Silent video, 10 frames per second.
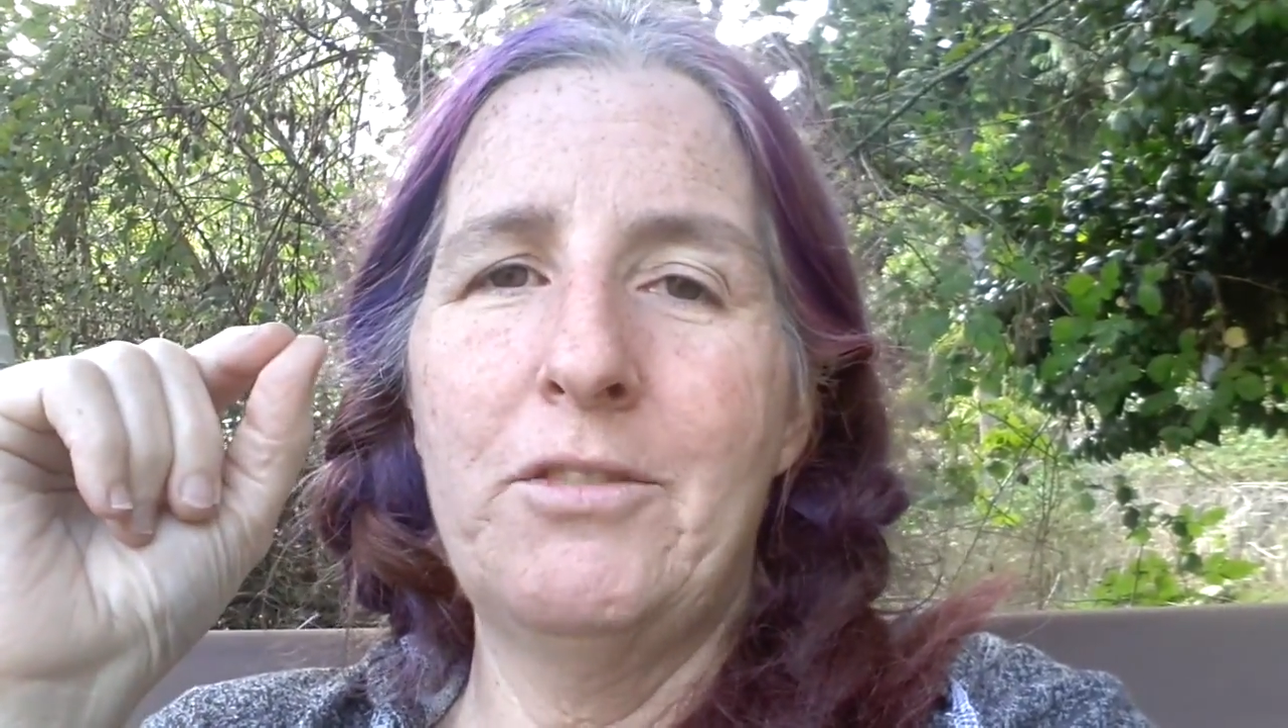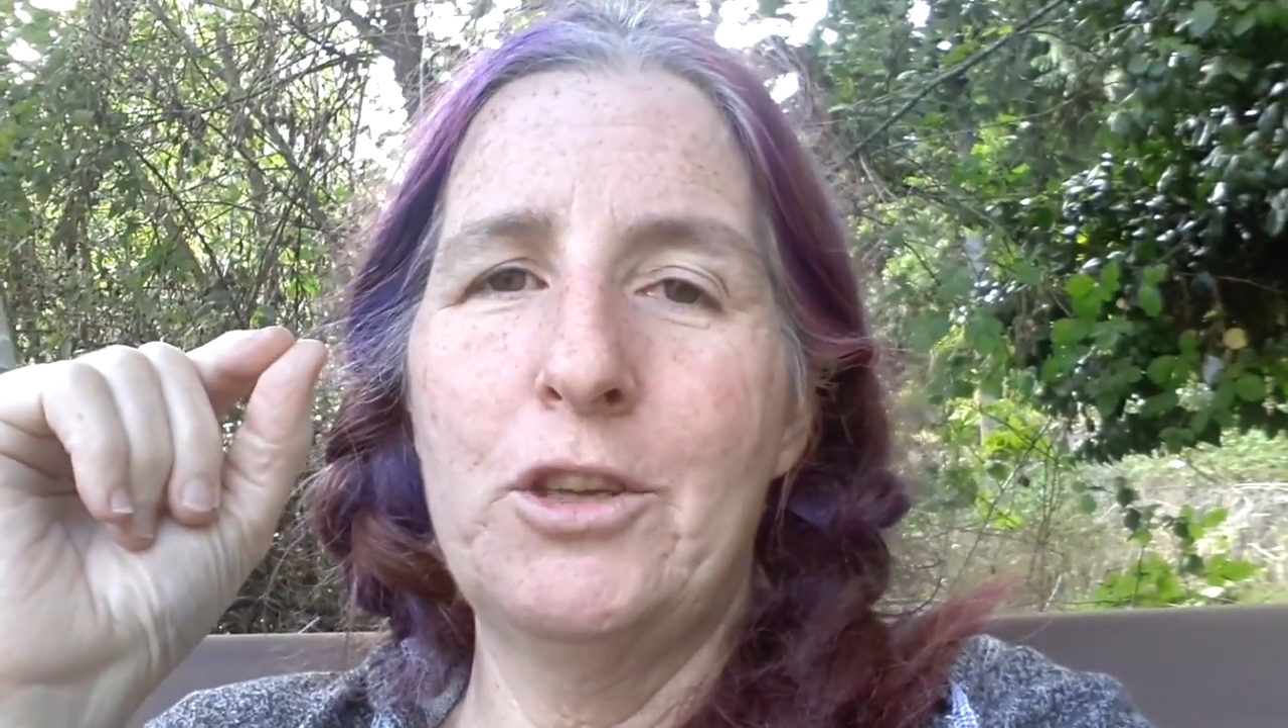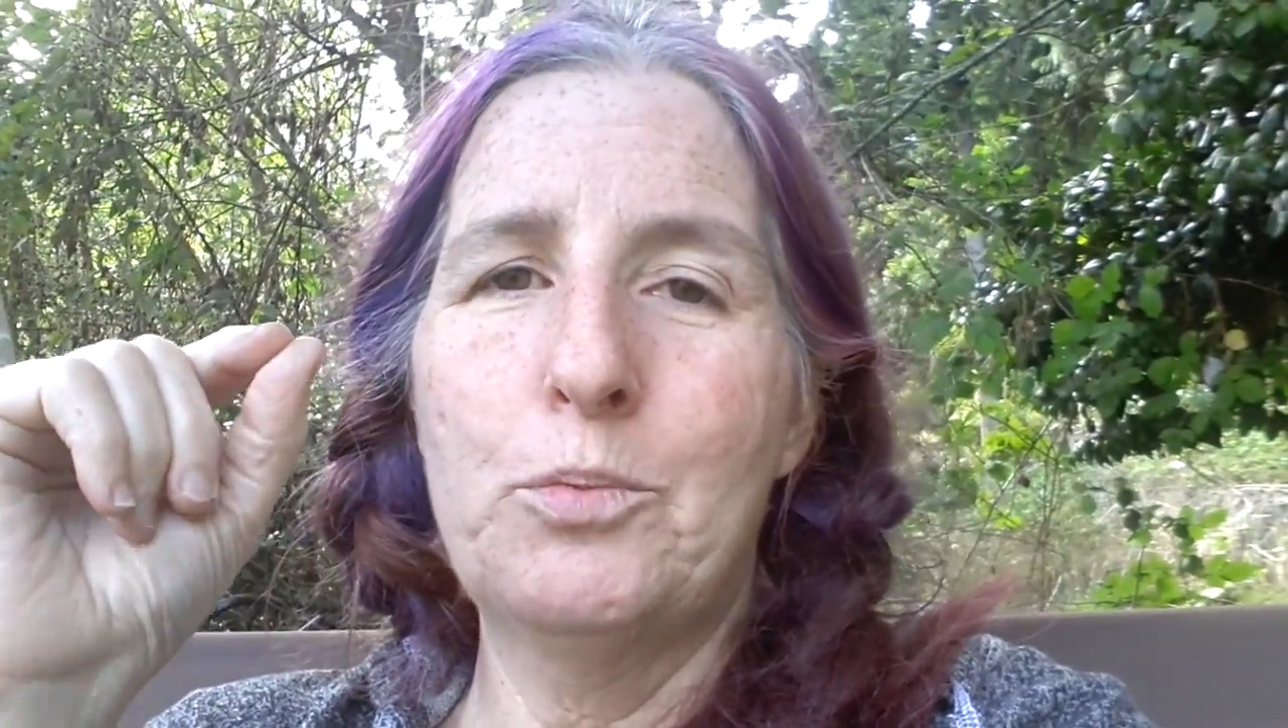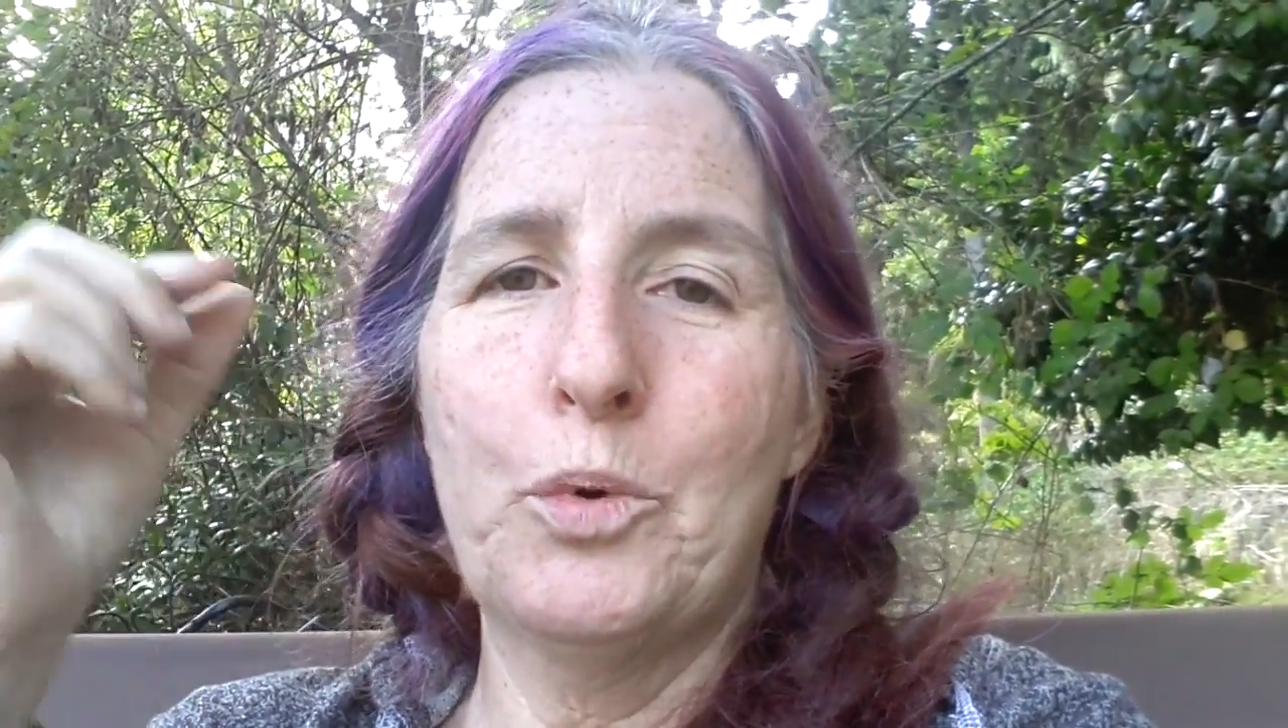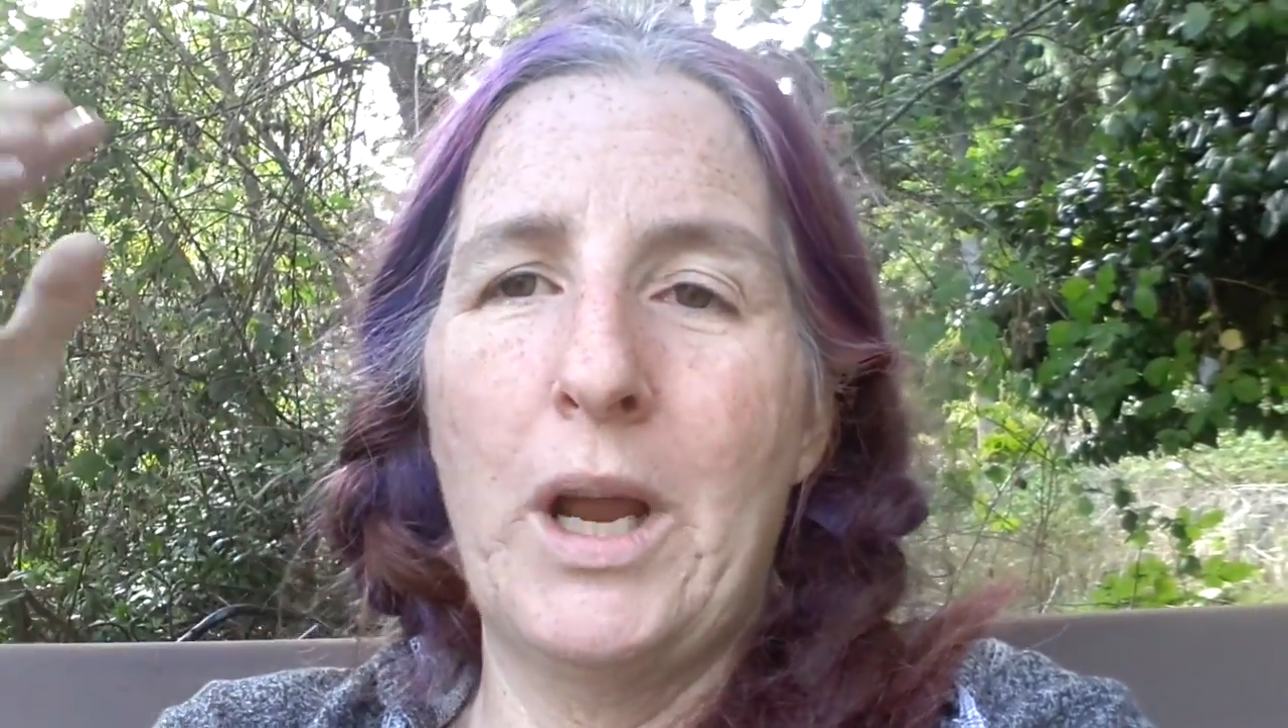
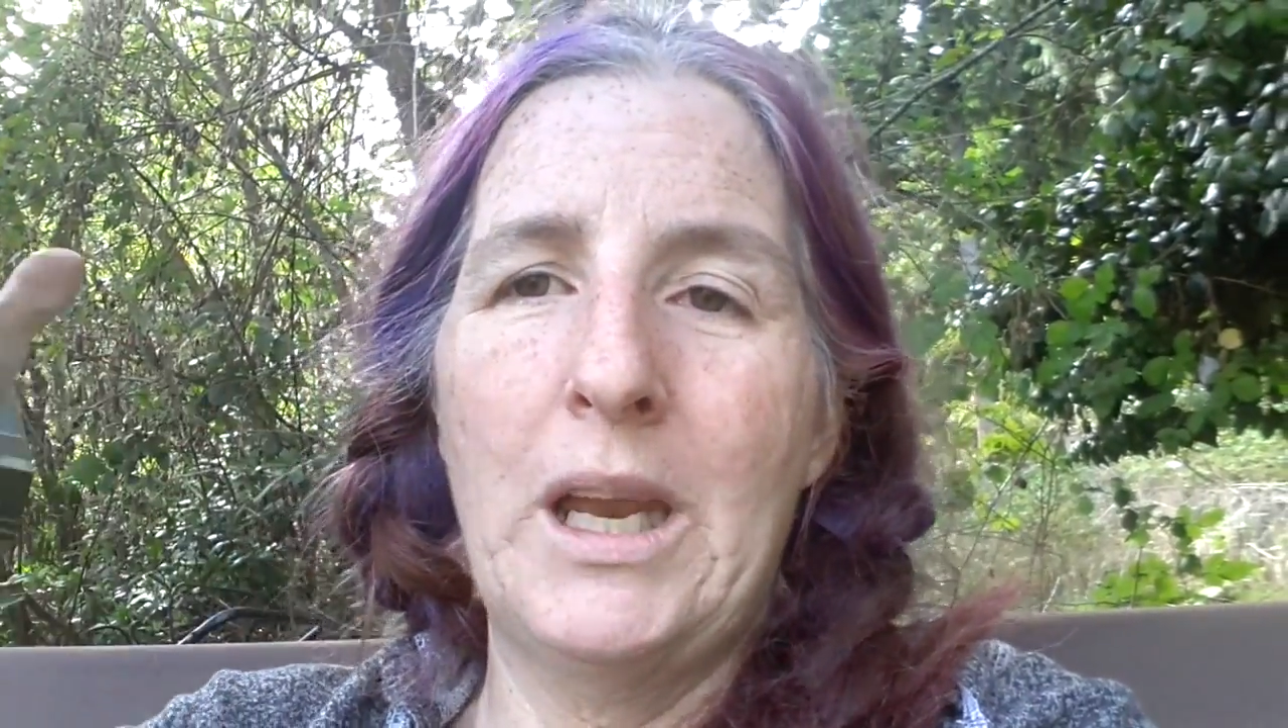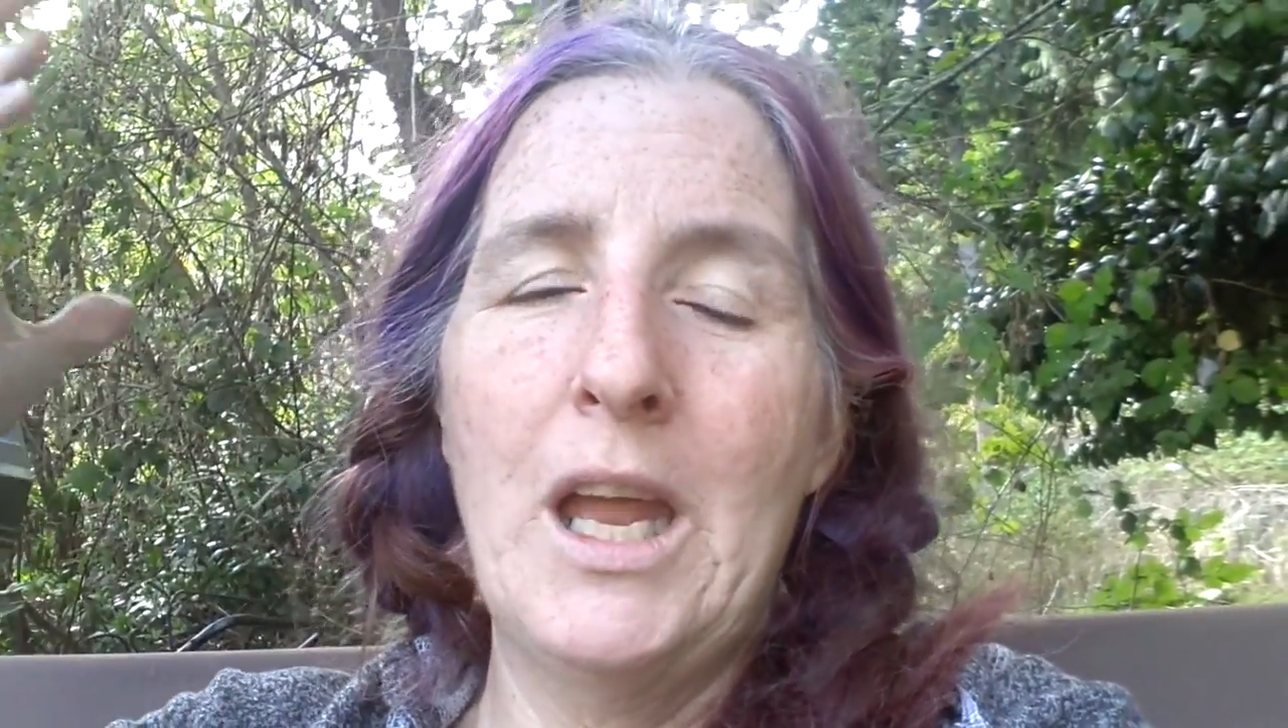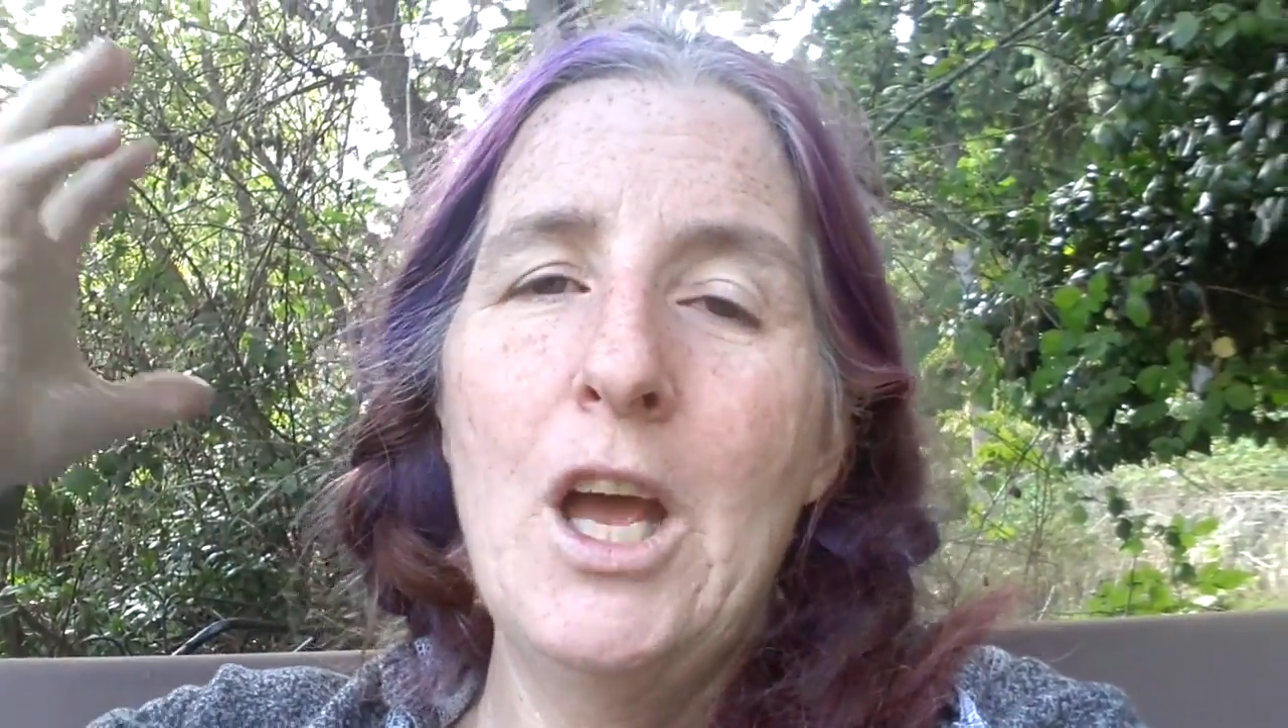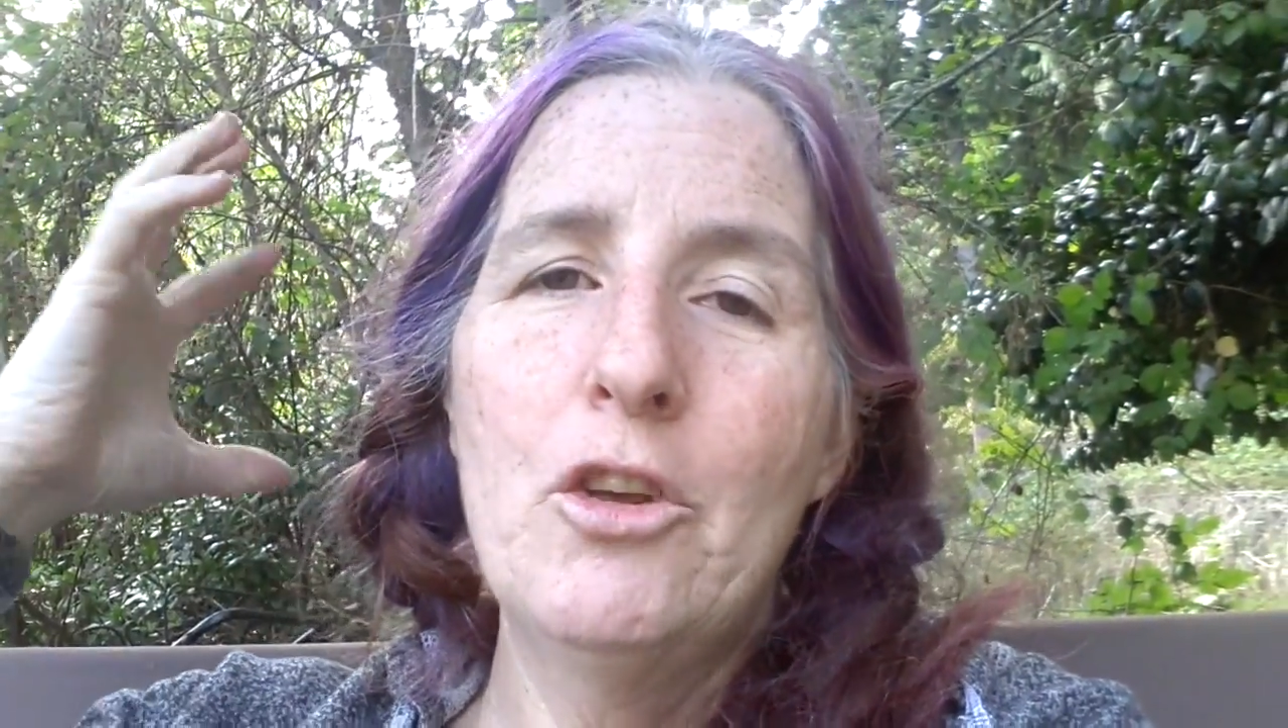his brain.